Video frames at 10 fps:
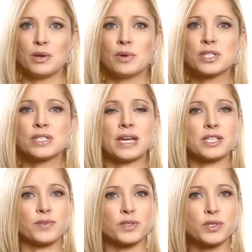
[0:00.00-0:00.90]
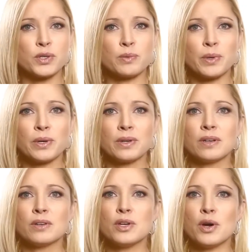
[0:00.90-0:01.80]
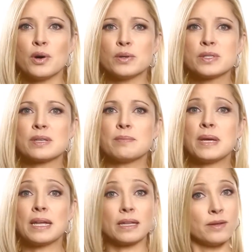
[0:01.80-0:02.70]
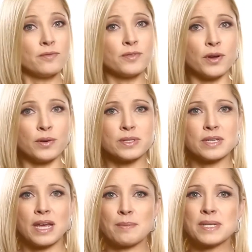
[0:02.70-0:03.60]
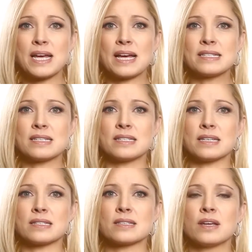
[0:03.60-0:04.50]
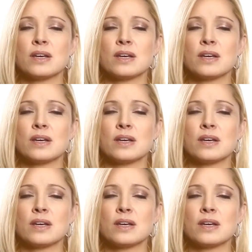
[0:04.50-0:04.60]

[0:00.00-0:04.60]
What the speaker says: which stands for tumor, nodes, meaning lymph nodes, and metastases,